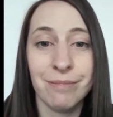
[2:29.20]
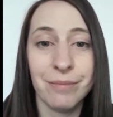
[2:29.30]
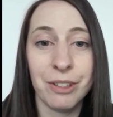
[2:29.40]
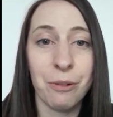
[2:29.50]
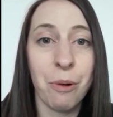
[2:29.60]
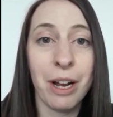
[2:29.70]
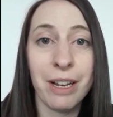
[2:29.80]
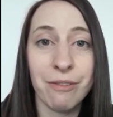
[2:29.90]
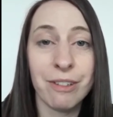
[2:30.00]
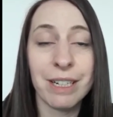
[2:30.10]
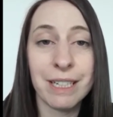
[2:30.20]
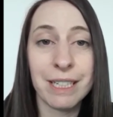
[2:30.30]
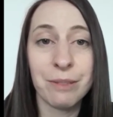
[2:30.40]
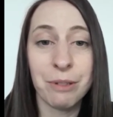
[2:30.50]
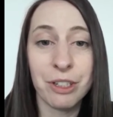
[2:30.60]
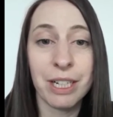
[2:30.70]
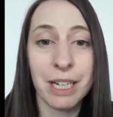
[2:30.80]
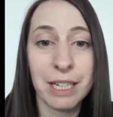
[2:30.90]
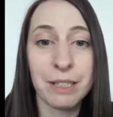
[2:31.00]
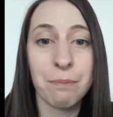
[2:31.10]
do whatever it is which He
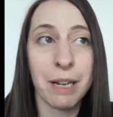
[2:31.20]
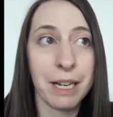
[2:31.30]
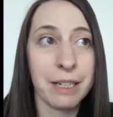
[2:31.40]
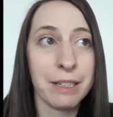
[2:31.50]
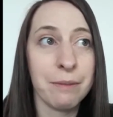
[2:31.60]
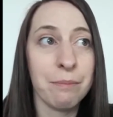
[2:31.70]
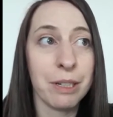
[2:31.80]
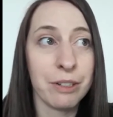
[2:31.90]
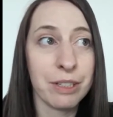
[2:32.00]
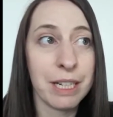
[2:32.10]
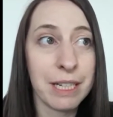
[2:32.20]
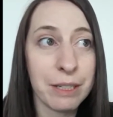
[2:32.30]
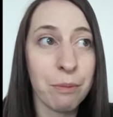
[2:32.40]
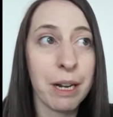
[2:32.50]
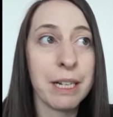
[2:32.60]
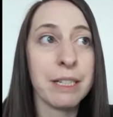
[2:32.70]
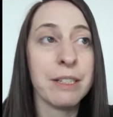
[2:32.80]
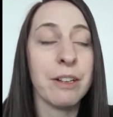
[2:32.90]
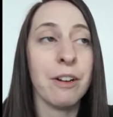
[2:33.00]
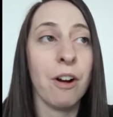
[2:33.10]
has planned because His ways
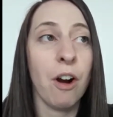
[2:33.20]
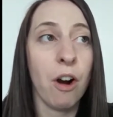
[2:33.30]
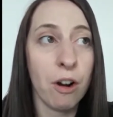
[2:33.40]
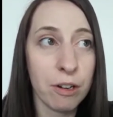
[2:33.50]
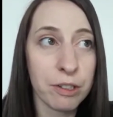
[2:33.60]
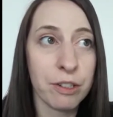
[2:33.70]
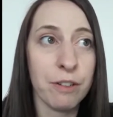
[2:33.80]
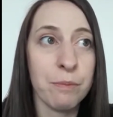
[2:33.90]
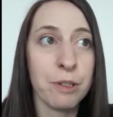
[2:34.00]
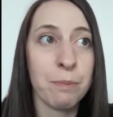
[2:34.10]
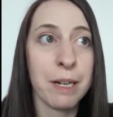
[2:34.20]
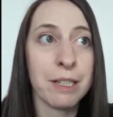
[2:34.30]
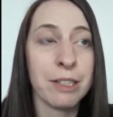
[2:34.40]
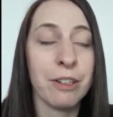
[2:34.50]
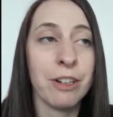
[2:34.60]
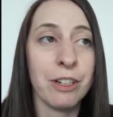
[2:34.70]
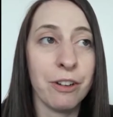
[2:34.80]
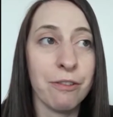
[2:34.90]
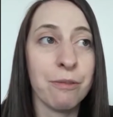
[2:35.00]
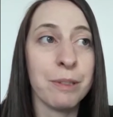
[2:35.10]
are so much better. I
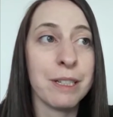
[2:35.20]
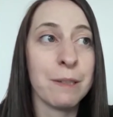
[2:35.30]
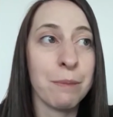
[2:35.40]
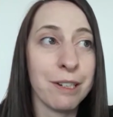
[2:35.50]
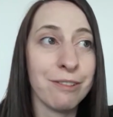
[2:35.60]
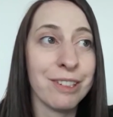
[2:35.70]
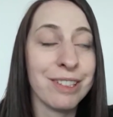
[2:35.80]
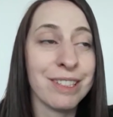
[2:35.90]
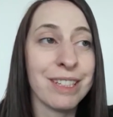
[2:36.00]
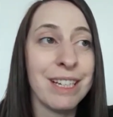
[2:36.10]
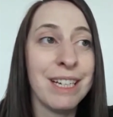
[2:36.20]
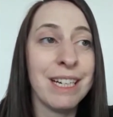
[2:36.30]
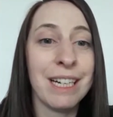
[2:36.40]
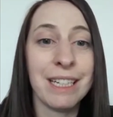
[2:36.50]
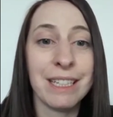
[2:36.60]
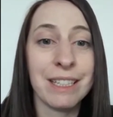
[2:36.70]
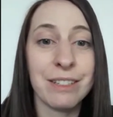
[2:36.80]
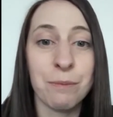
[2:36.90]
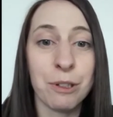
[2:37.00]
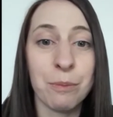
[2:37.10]
know from experience, and
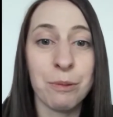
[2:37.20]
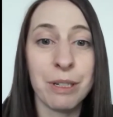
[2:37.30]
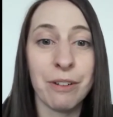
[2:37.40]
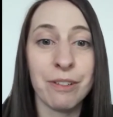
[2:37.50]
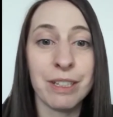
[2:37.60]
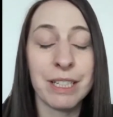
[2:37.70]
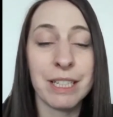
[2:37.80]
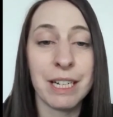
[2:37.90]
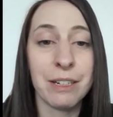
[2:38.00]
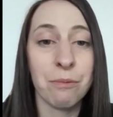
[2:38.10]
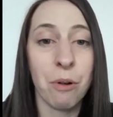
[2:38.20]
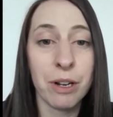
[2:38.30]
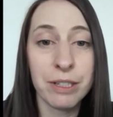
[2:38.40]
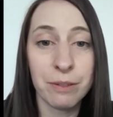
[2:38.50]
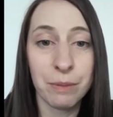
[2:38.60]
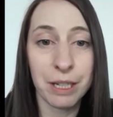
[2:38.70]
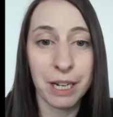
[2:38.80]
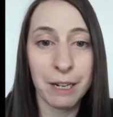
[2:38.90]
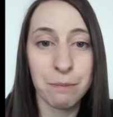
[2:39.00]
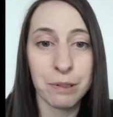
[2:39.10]
sometimes we don't understand why something
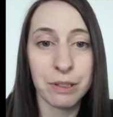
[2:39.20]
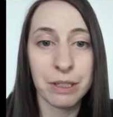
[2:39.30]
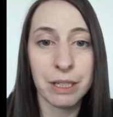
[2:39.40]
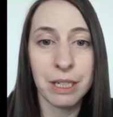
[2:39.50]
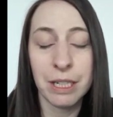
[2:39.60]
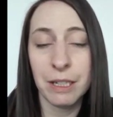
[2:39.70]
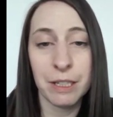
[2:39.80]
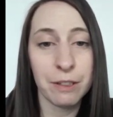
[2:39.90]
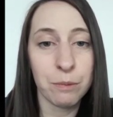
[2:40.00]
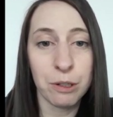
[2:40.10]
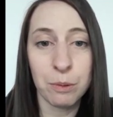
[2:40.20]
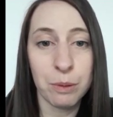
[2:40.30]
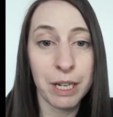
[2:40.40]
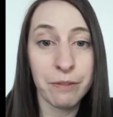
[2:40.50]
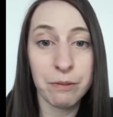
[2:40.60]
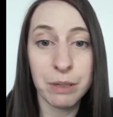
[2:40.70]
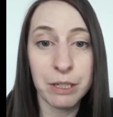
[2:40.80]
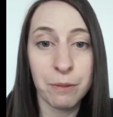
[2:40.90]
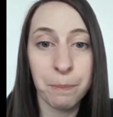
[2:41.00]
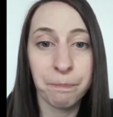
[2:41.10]
happens. Sometimes we never will.